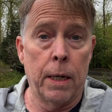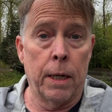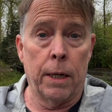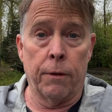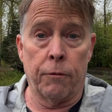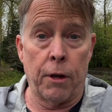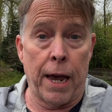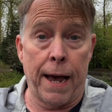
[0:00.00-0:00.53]

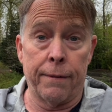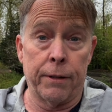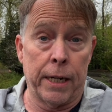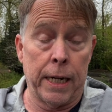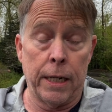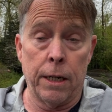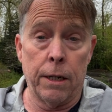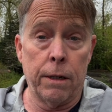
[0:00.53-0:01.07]
If you have it
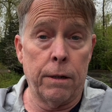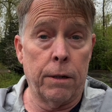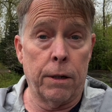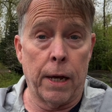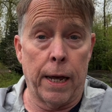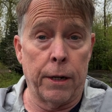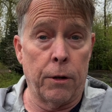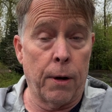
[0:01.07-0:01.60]
in you
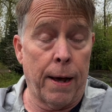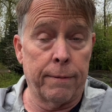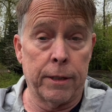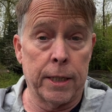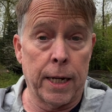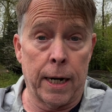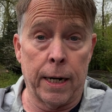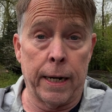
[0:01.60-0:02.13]
and you
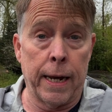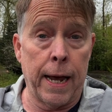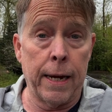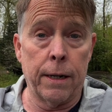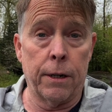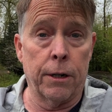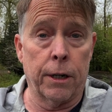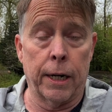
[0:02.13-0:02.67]
haven't done it
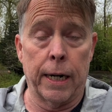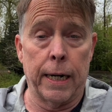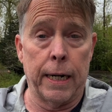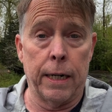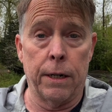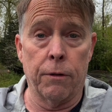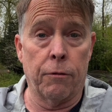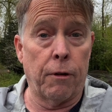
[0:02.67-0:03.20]
yet, you're going to
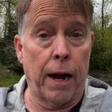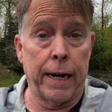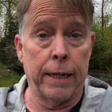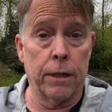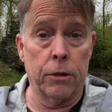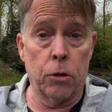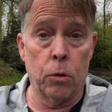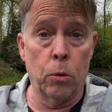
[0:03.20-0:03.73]
need to
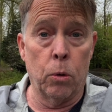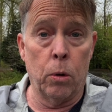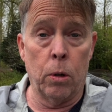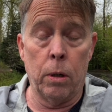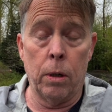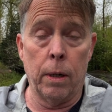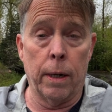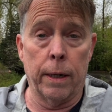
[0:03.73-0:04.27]
find a
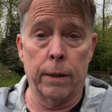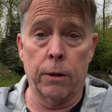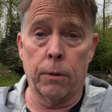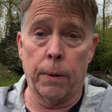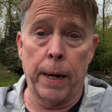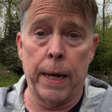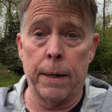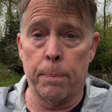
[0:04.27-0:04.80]
tool and
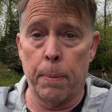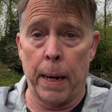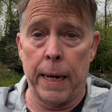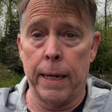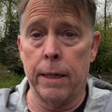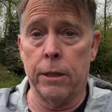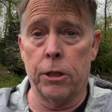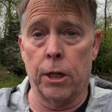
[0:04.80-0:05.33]
create a
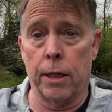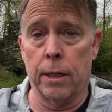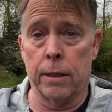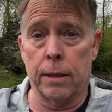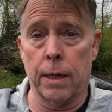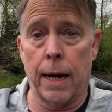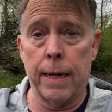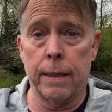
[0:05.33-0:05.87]
page on the
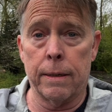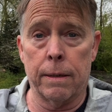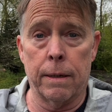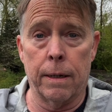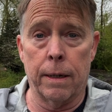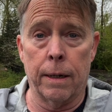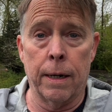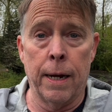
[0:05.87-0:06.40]
site
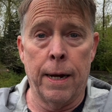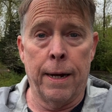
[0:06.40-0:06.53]
that